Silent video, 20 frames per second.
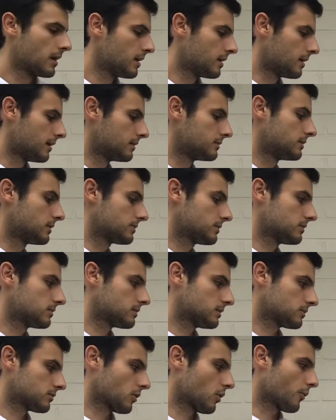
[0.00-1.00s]
and the
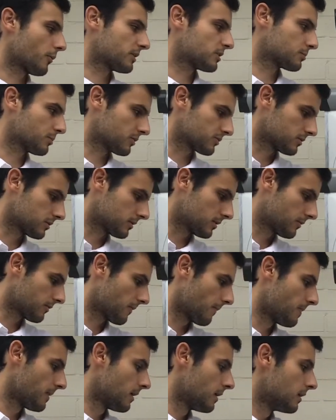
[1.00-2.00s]
distance is always positive.
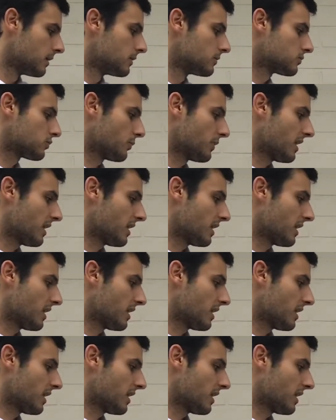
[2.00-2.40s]
So